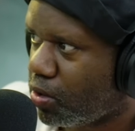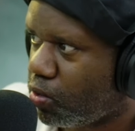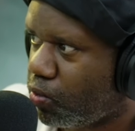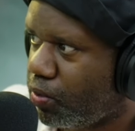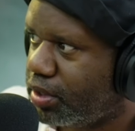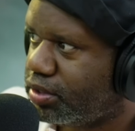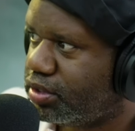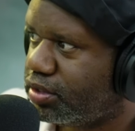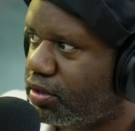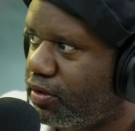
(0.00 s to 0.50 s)

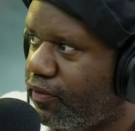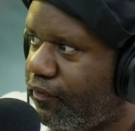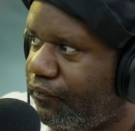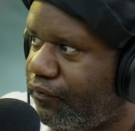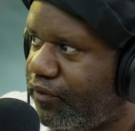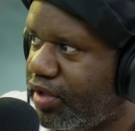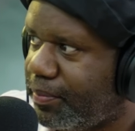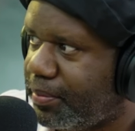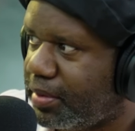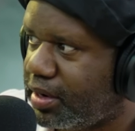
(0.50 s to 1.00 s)
original
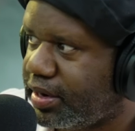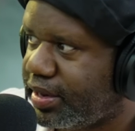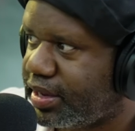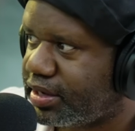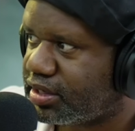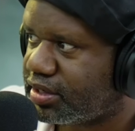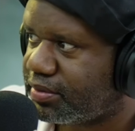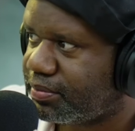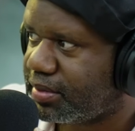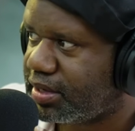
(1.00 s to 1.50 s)

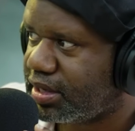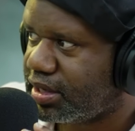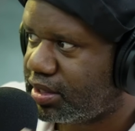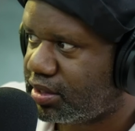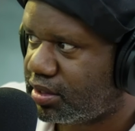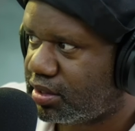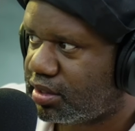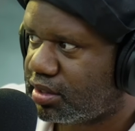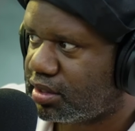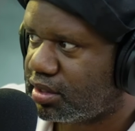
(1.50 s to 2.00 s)
feminism
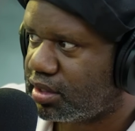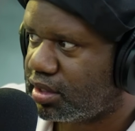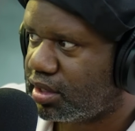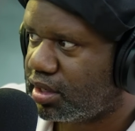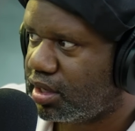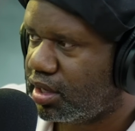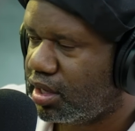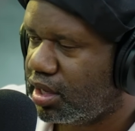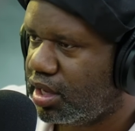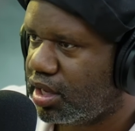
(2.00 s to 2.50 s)
is
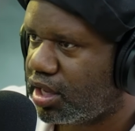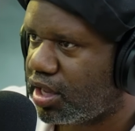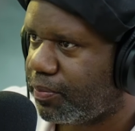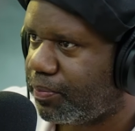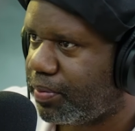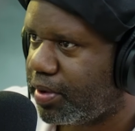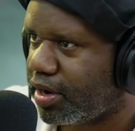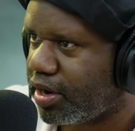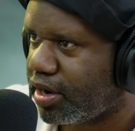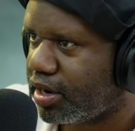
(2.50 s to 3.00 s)
in
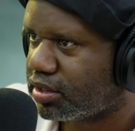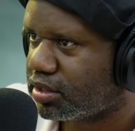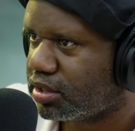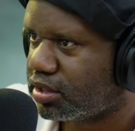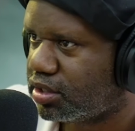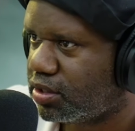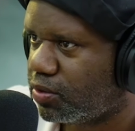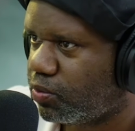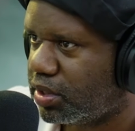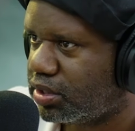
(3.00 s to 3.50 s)
comparison
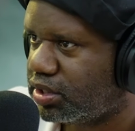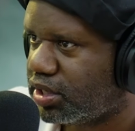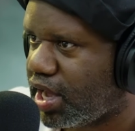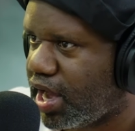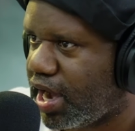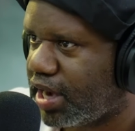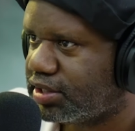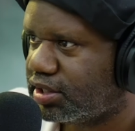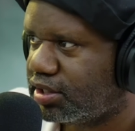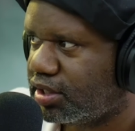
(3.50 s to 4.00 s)
to what
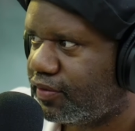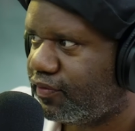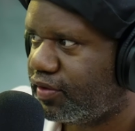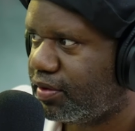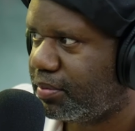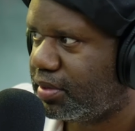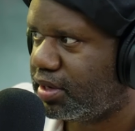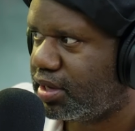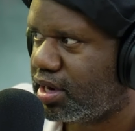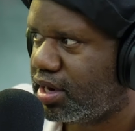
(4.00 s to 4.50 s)
toxic
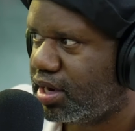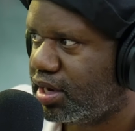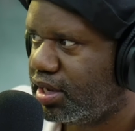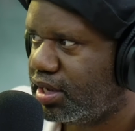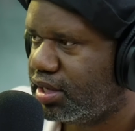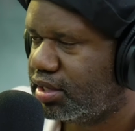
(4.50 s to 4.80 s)
femininity